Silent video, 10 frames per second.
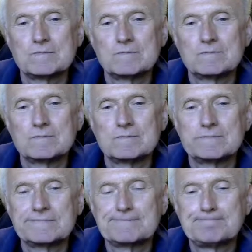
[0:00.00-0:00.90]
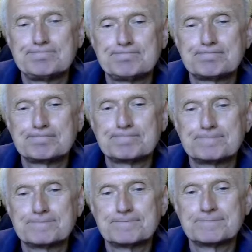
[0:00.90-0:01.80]
that high up is
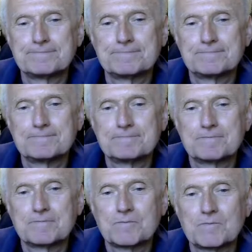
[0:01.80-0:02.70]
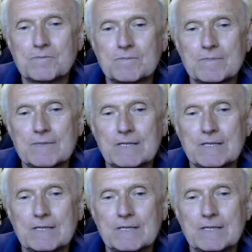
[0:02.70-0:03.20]
amazing. And